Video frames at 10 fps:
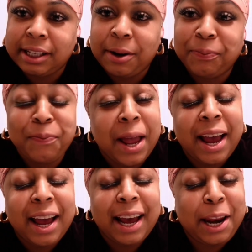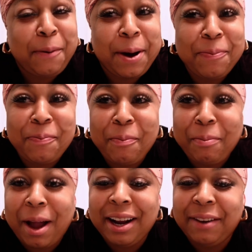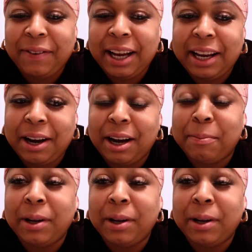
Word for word: So, anyway, enough of that, y'all.